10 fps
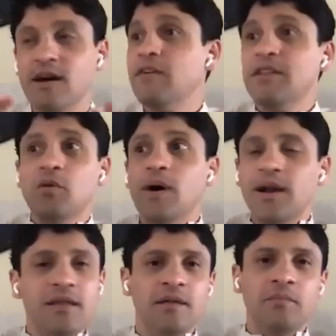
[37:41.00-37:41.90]
serving the
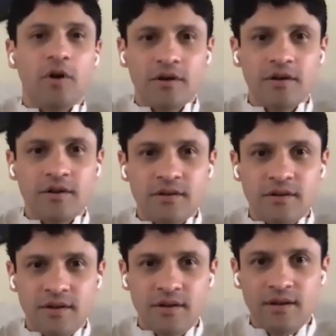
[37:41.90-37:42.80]
world is important,
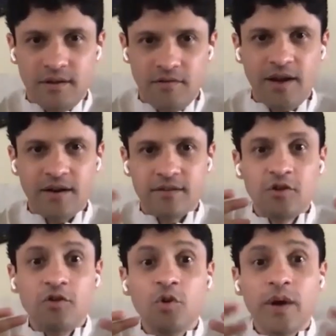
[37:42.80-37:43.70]
right,
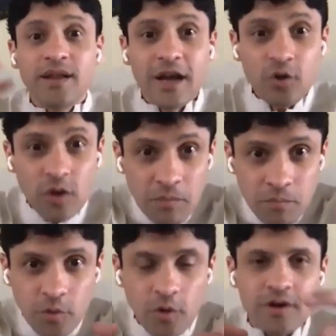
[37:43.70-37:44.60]
then you're doing that to
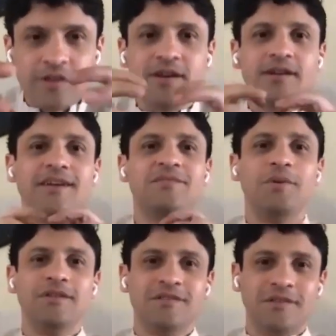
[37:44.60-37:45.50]
import a certain
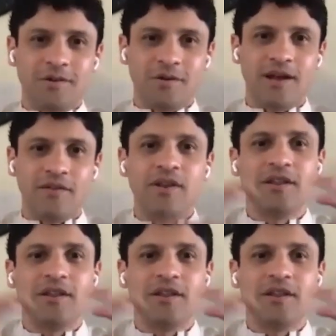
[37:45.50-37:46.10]
experience into your life.